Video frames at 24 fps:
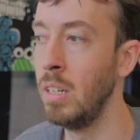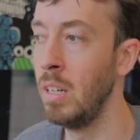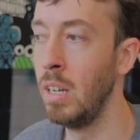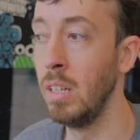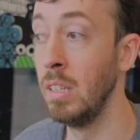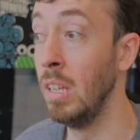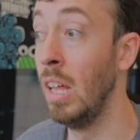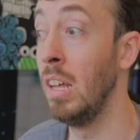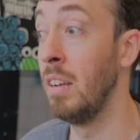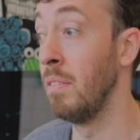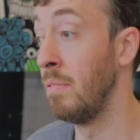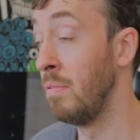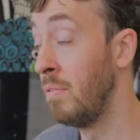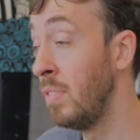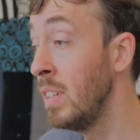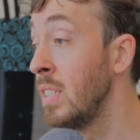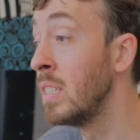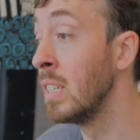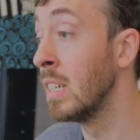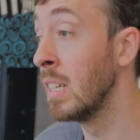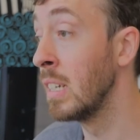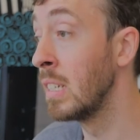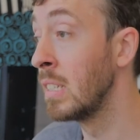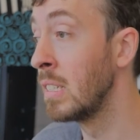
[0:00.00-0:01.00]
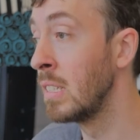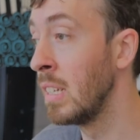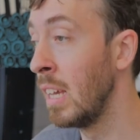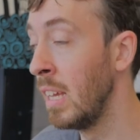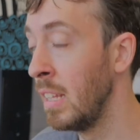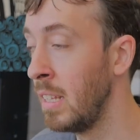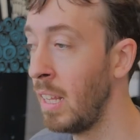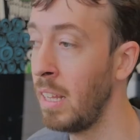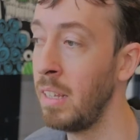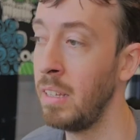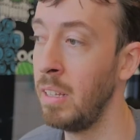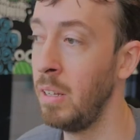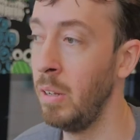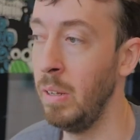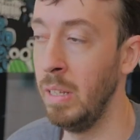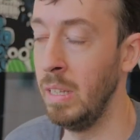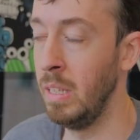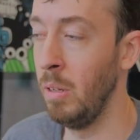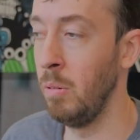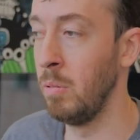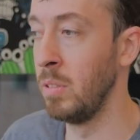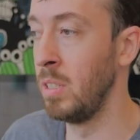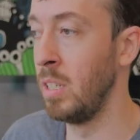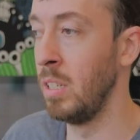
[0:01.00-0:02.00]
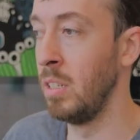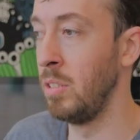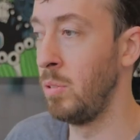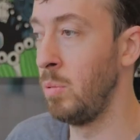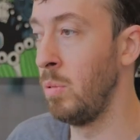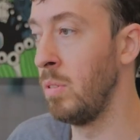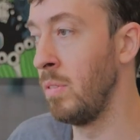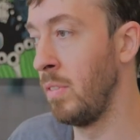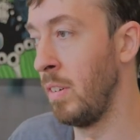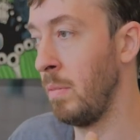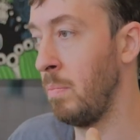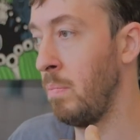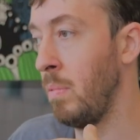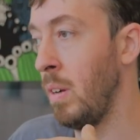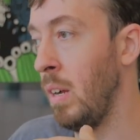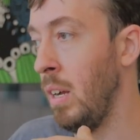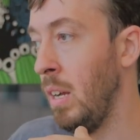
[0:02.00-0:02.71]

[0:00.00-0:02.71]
a lot of physics. And there was a sort of